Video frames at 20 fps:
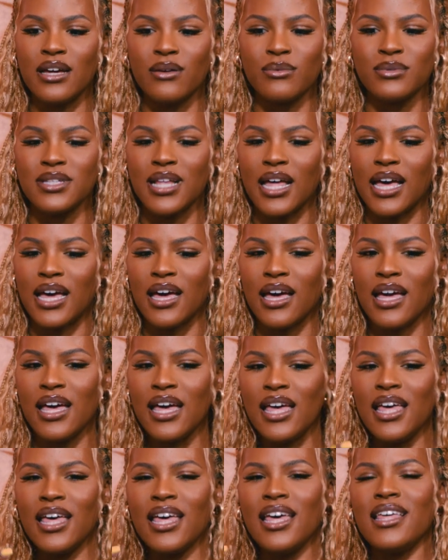It was like,
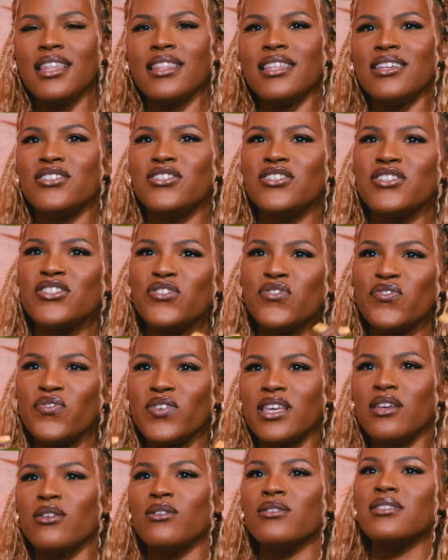this just
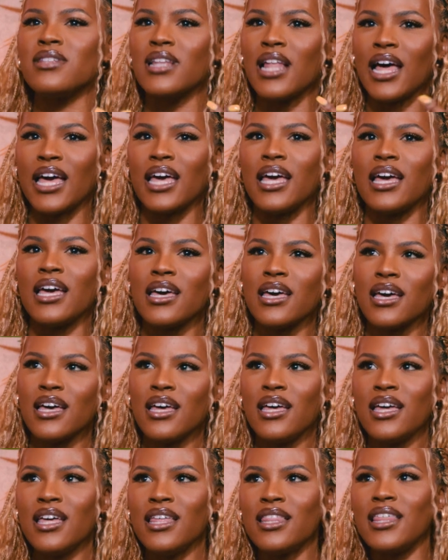feels like
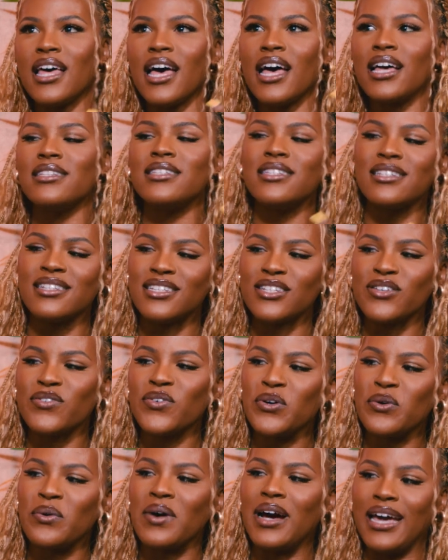the essence of
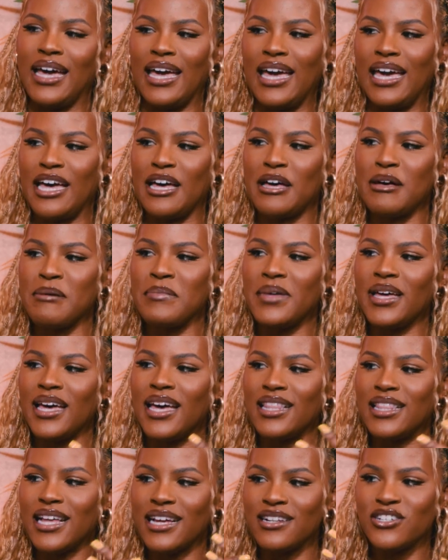who I am,
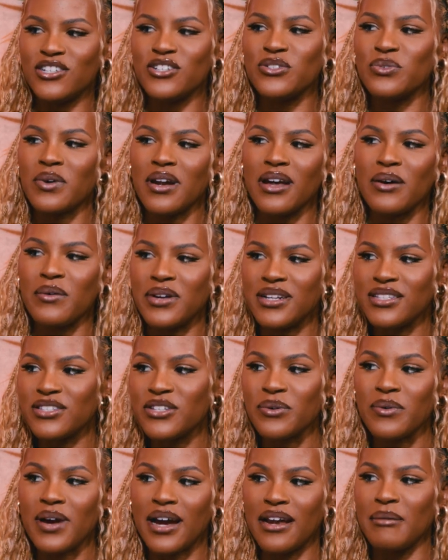and that's just what I wanted
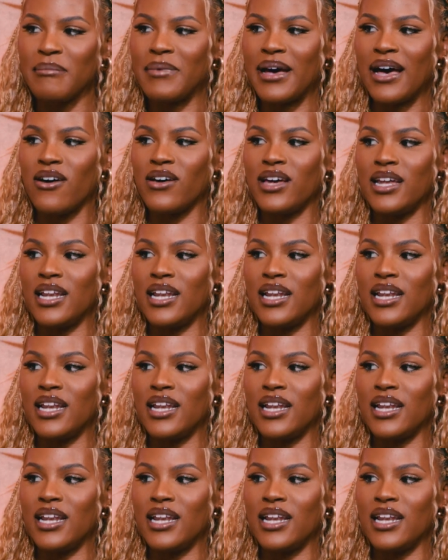to write about.